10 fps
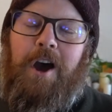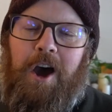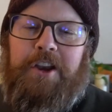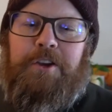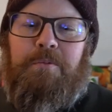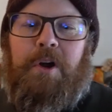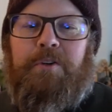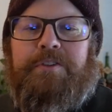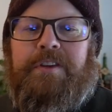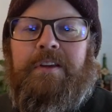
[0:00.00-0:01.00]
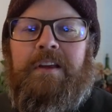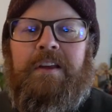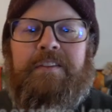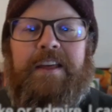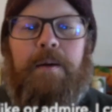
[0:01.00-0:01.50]
Auden wrote
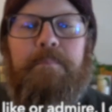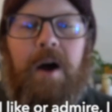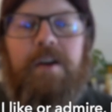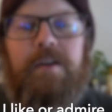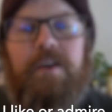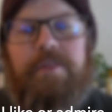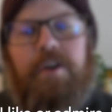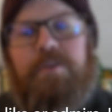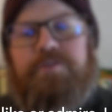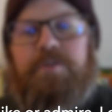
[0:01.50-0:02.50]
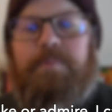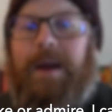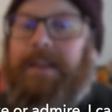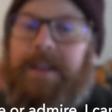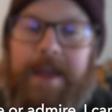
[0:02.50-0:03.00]
that among those whom I
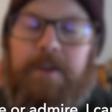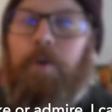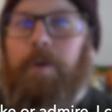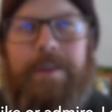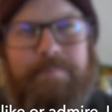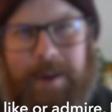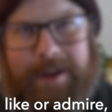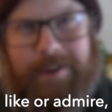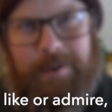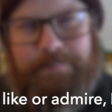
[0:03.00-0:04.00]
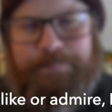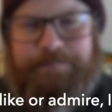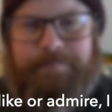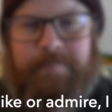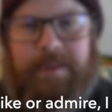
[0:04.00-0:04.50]
like or admire,
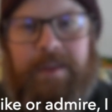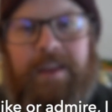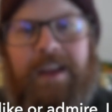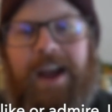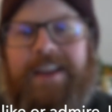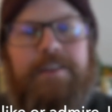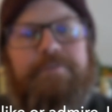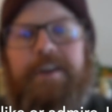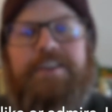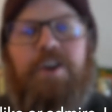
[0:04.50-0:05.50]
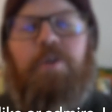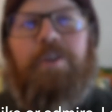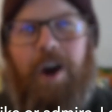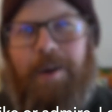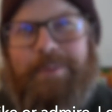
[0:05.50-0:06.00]
I can find no
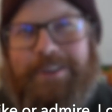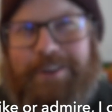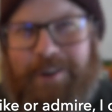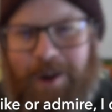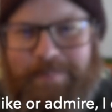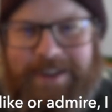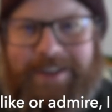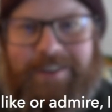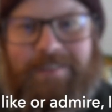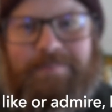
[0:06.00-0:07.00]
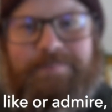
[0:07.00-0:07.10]
common denominator.